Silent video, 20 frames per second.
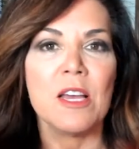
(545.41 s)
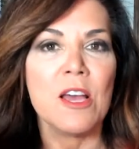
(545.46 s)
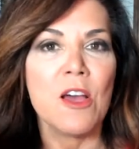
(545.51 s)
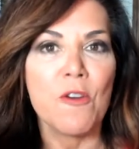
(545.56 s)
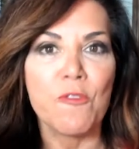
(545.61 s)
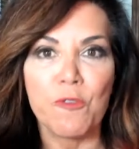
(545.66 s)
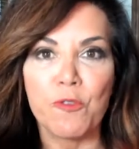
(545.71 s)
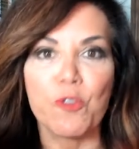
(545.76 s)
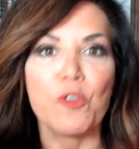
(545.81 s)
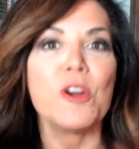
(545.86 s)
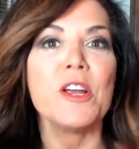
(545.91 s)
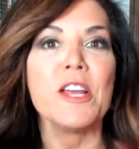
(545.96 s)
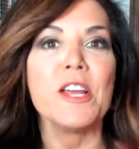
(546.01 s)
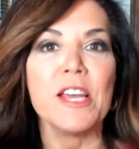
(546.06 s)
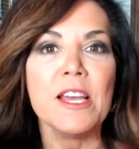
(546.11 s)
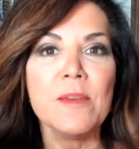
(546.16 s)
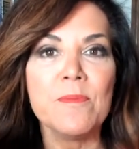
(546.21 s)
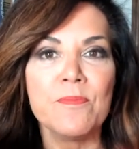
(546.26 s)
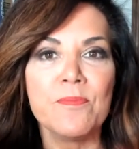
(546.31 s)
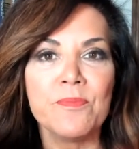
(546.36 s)

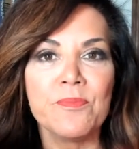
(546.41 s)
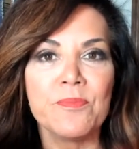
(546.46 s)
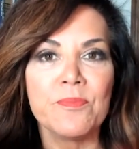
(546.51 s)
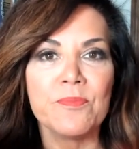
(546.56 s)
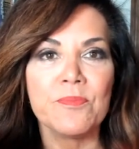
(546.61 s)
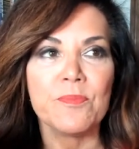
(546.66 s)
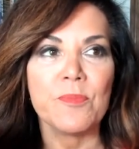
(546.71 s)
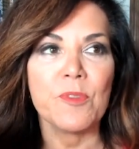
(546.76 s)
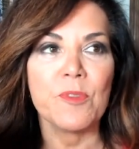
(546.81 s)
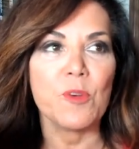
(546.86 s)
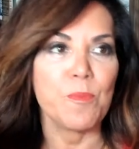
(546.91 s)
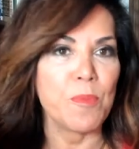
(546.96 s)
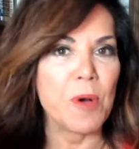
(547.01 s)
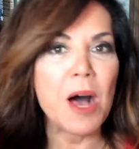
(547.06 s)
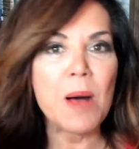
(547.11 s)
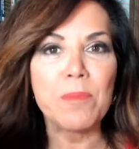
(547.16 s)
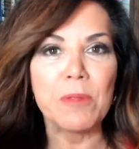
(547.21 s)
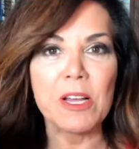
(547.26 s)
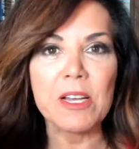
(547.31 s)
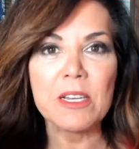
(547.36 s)
free,
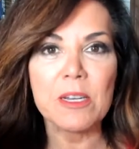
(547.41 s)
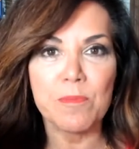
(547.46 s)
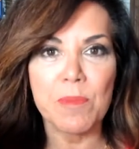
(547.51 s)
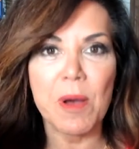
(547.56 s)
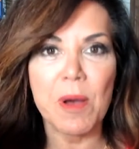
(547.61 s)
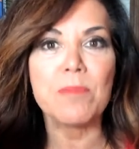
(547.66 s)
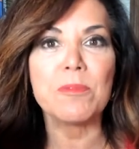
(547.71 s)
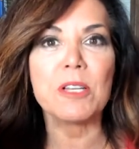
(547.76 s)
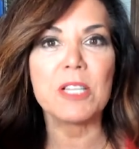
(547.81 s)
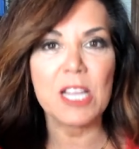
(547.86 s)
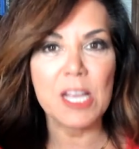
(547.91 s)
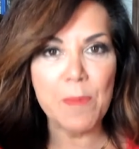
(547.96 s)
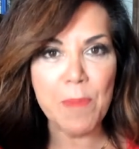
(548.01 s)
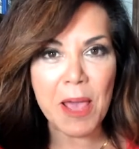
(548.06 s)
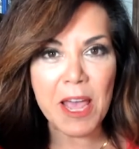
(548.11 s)
publicly